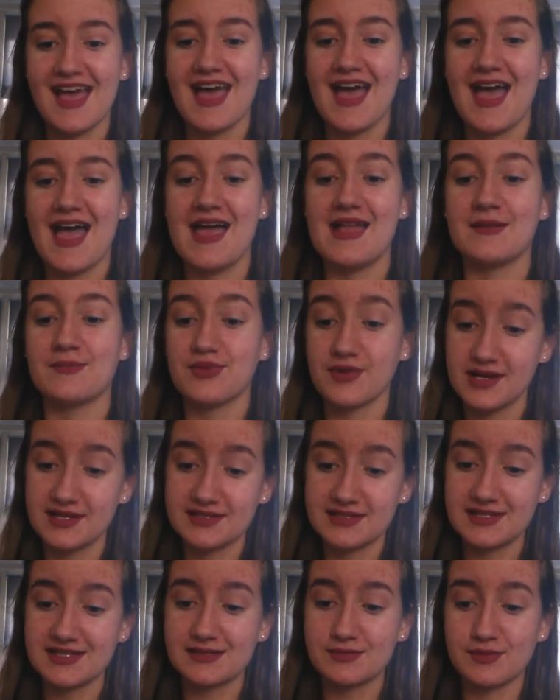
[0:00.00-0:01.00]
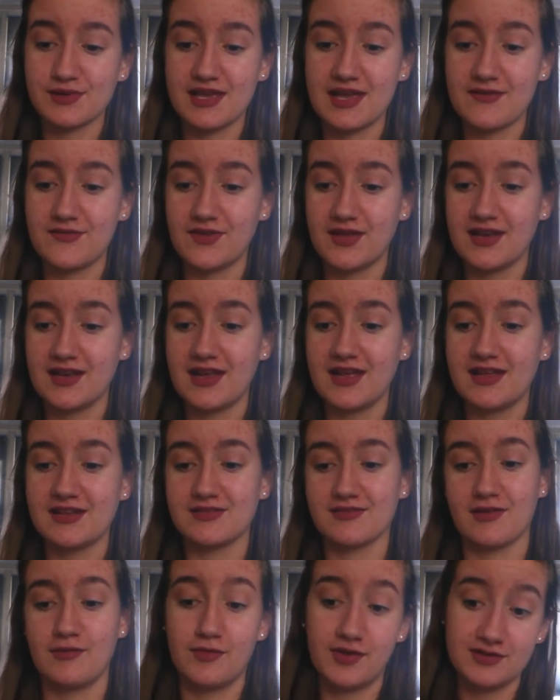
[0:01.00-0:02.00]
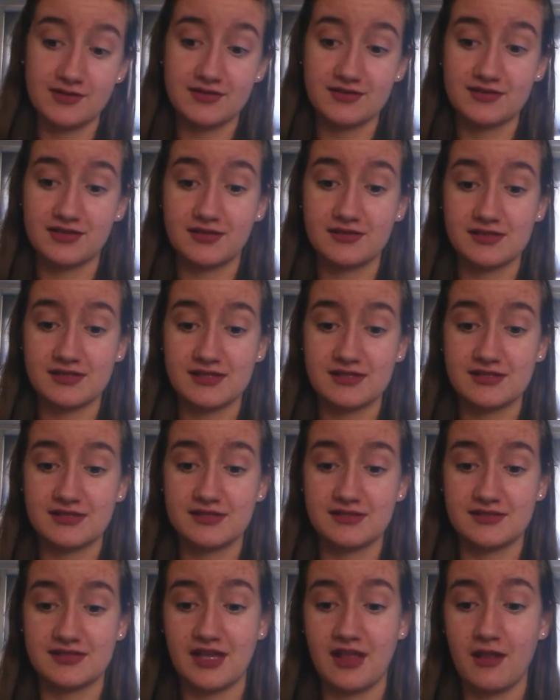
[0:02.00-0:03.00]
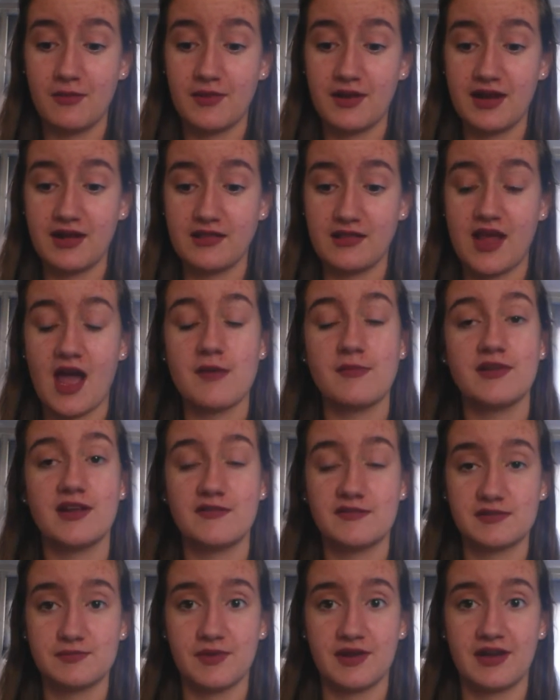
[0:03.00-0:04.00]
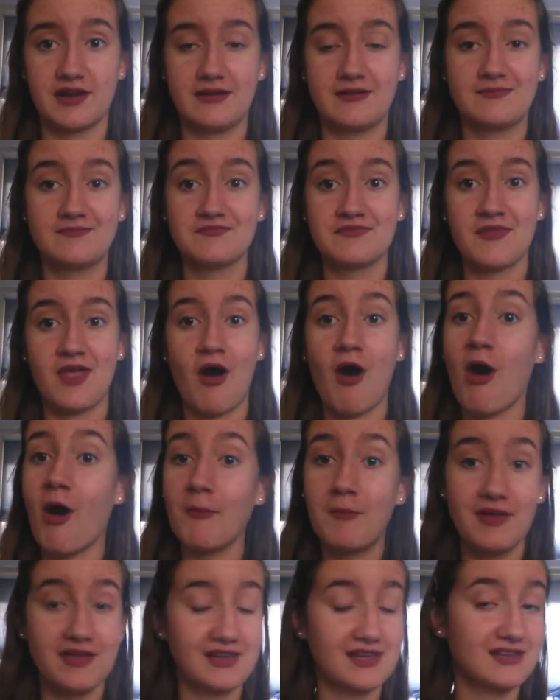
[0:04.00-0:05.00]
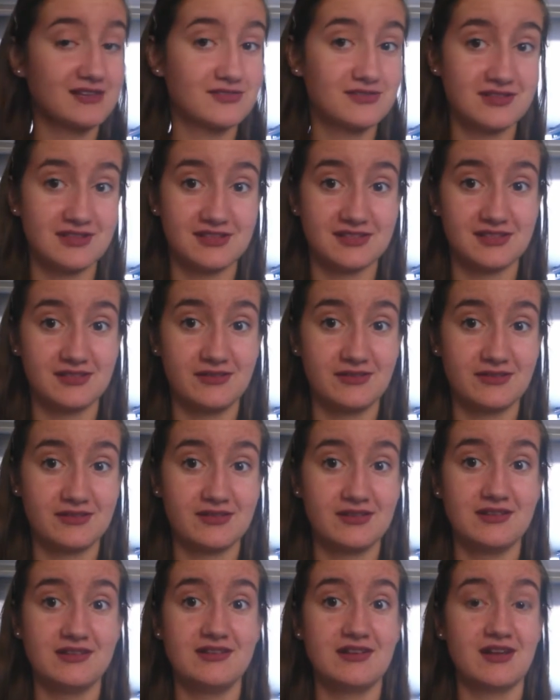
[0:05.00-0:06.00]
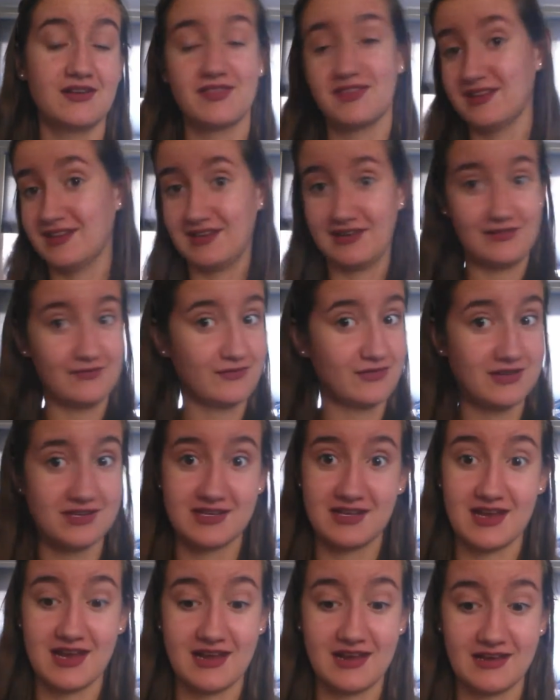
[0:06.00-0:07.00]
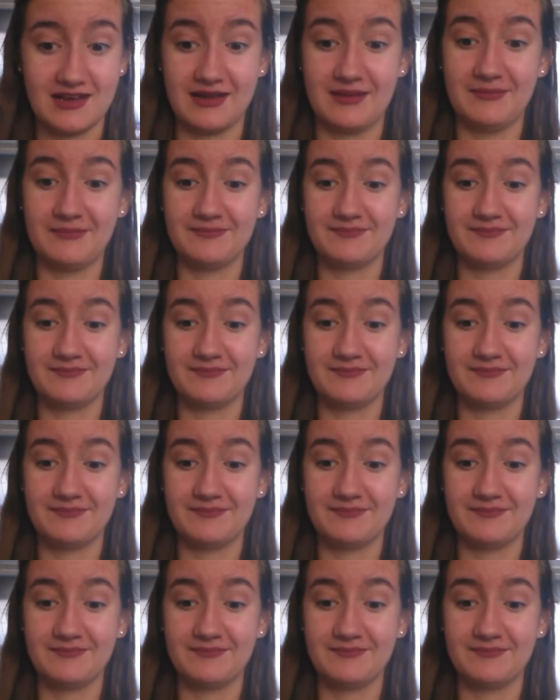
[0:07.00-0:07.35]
and presents were given during winter solstice to celebrate the coming of spring. All pagan traditions, nothing to do with Christianity.